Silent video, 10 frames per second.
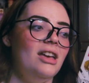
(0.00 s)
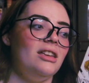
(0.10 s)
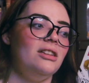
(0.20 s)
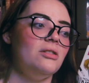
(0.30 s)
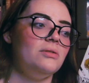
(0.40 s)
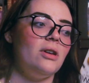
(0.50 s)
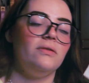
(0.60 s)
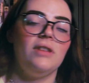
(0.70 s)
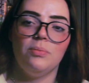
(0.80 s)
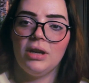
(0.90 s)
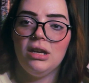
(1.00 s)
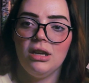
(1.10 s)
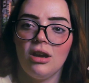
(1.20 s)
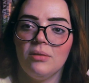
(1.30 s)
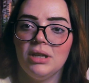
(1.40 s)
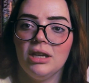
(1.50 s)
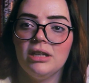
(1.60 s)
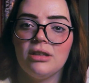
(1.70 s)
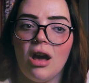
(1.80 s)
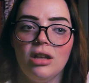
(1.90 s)
you know, self-deprecating comedy.
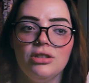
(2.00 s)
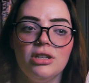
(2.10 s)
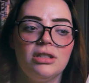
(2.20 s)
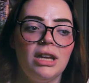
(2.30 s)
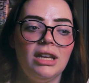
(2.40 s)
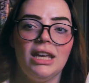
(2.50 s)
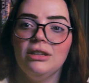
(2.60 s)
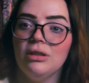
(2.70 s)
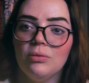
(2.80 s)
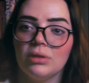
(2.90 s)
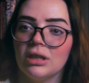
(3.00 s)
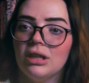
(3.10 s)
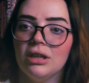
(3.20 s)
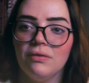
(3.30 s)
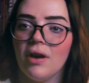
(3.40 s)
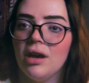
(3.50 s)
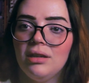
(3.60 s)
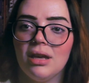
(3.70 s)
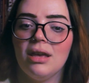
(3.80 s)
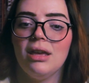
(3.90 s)
It's all just like in really good
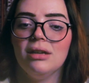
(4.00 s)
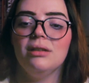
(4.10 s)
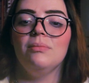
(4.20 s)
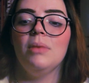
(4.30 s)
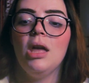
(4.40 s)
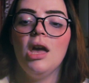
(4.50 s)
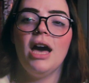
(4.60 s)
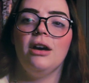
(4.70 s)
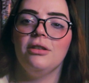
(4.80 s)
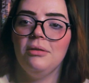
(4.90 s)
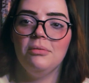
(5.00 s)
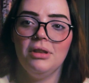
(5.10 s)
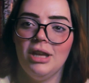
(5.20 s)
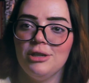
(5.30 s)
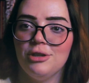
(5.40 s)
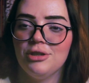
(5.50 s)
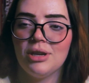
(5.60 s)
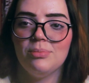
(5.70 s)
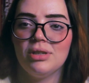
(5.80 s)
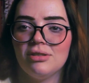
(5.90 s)
fun and healthy relationships.